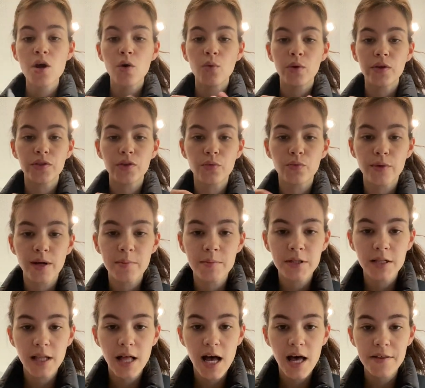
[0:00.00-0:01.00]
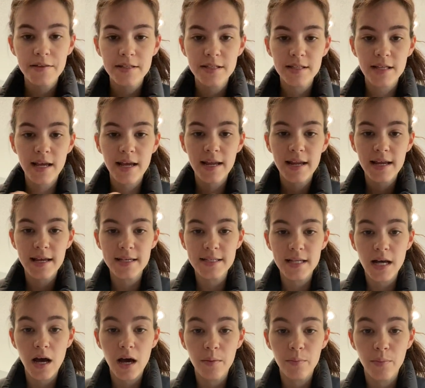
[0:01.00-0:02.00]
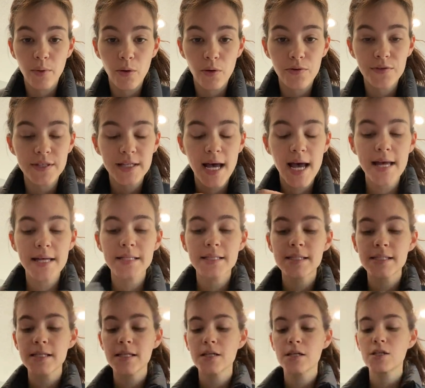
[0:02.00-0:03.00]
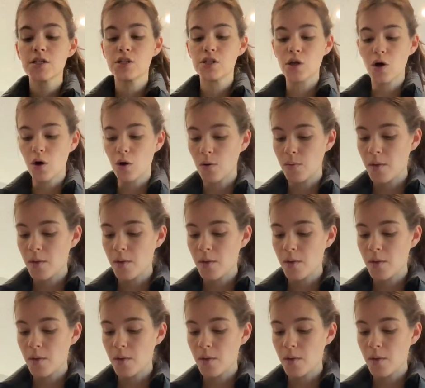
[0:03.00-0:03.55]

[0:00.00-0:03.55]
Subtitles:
With the ribbed cloths, it is on both sides. So